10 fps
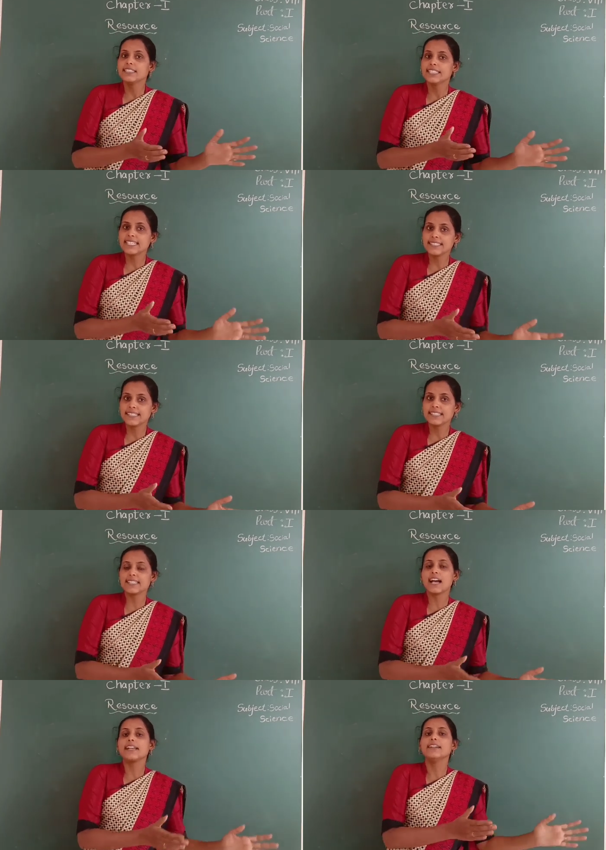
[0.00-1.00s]
these things
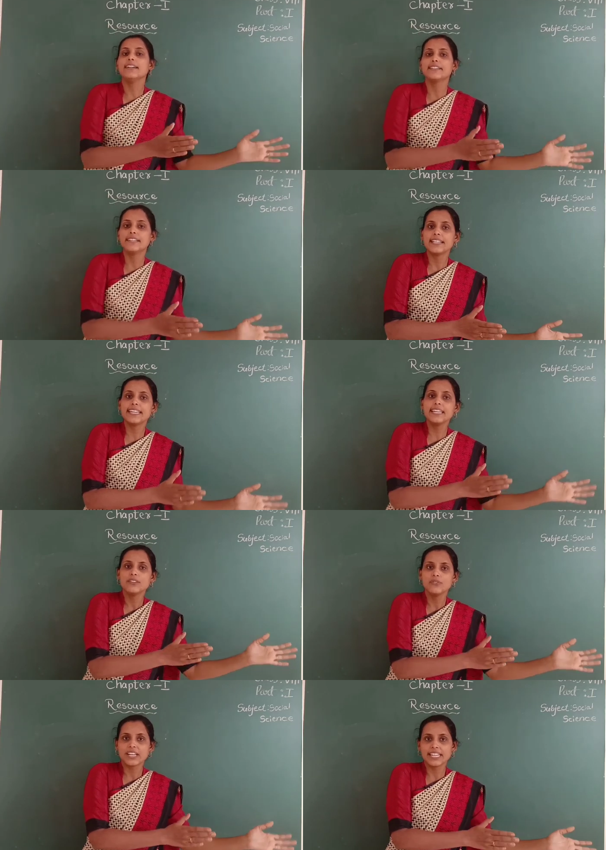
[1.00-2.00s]
are
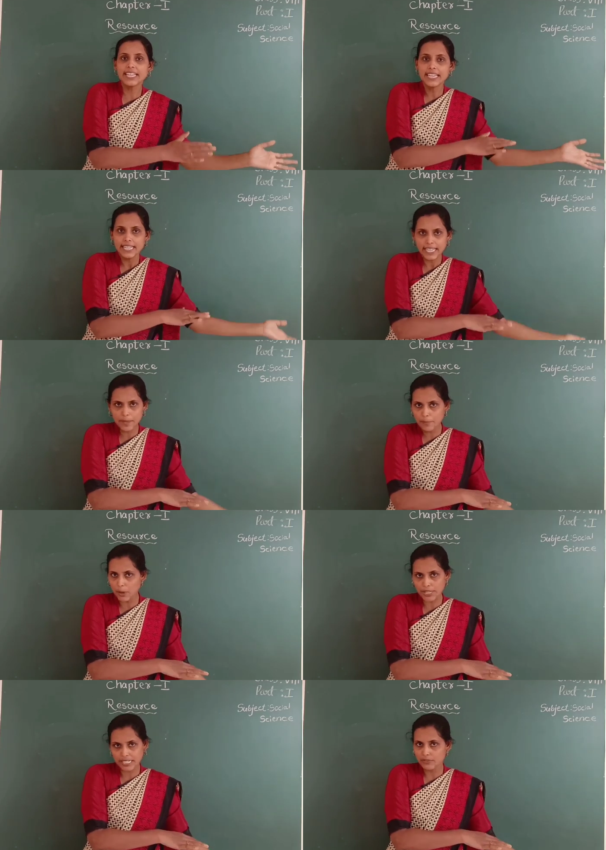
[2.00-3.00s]
really very
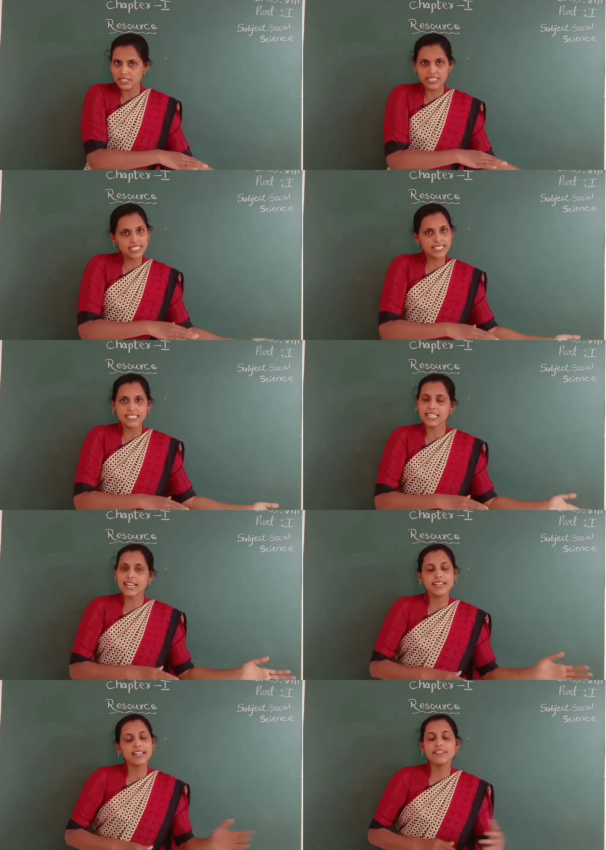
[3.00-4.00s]
important. These things
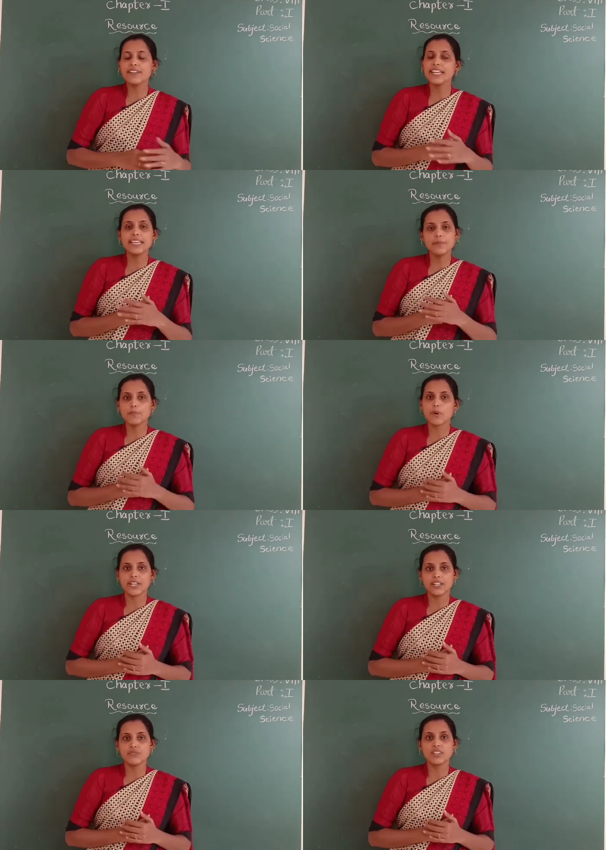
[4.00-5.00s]
are really very
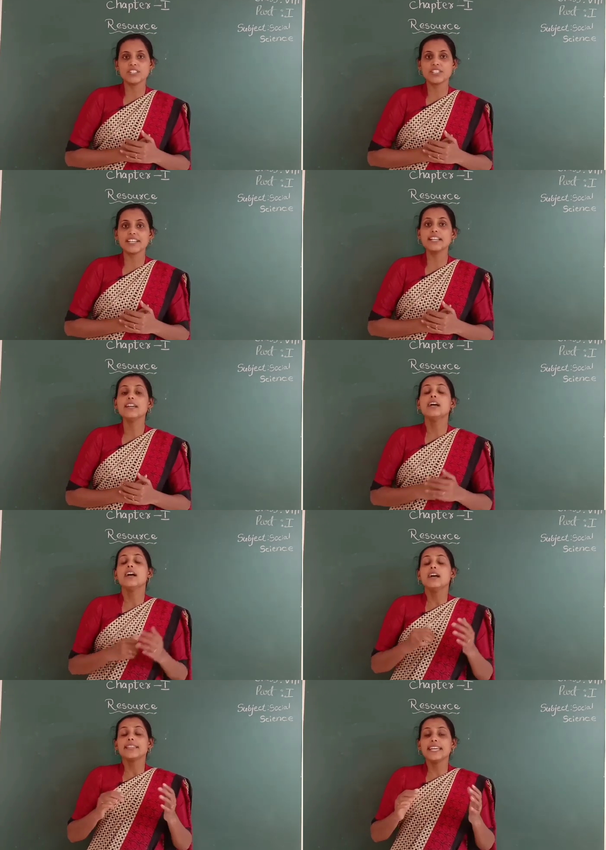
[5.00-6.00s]
important for children.
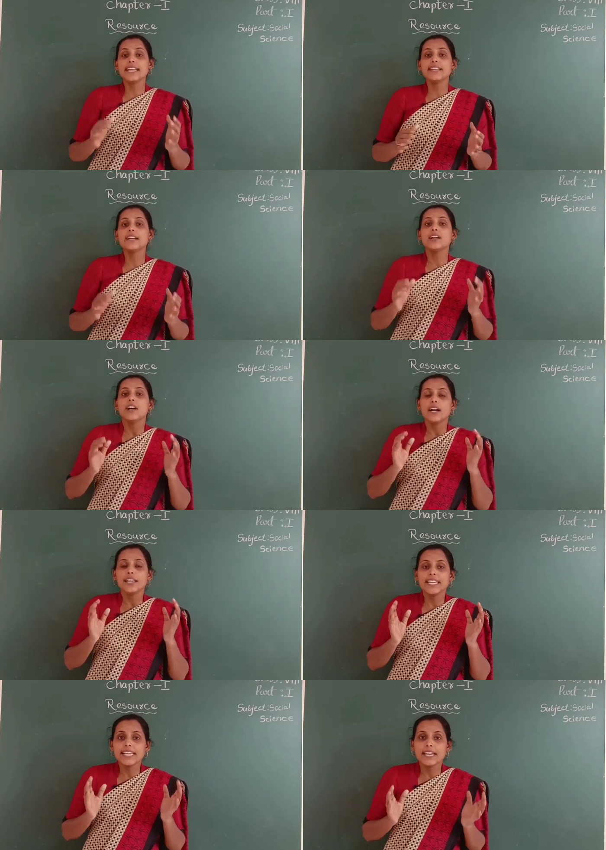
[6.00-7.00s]
Then
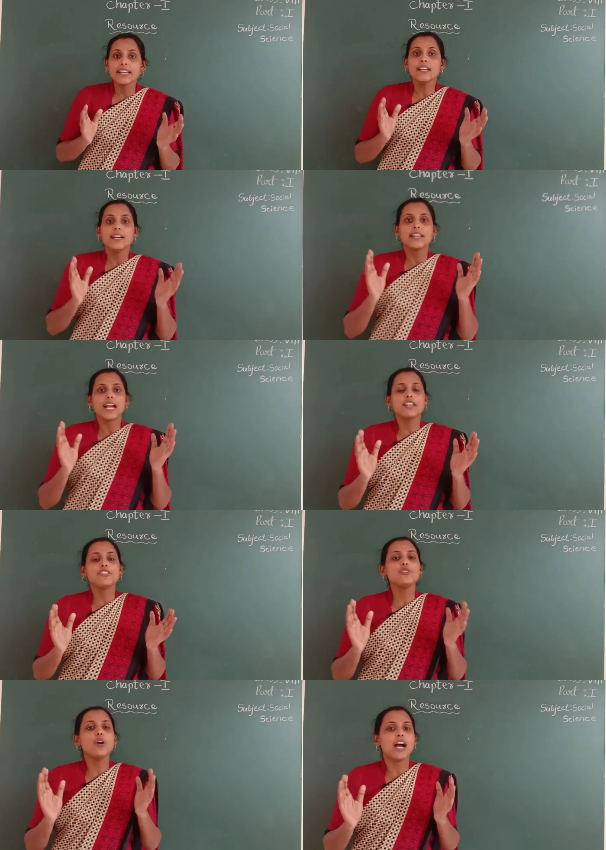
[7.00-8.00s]
here
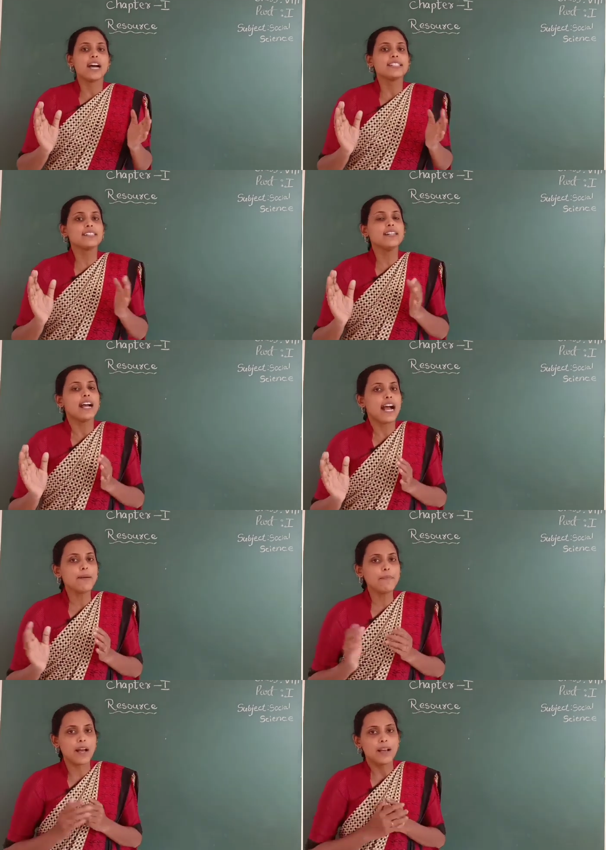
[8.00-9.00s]
Raju asked
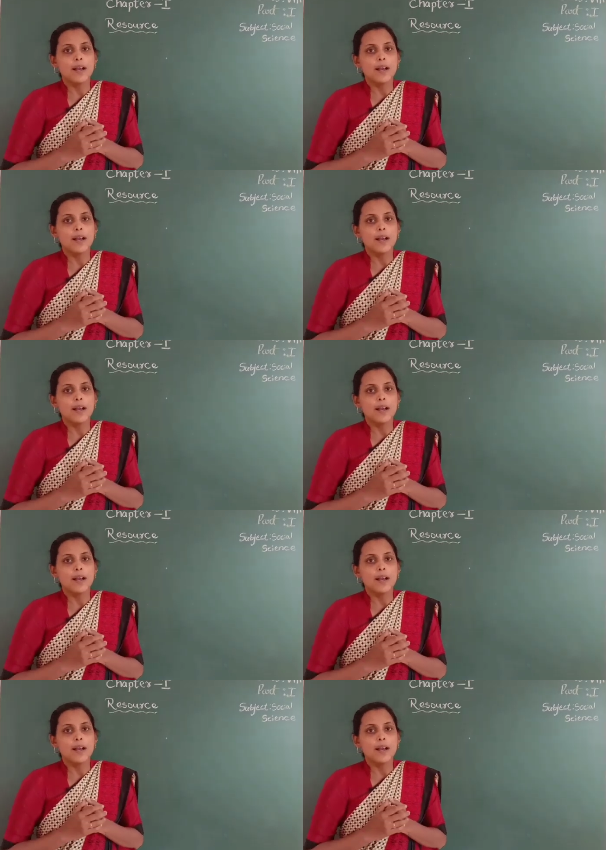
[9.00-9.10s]
Amma.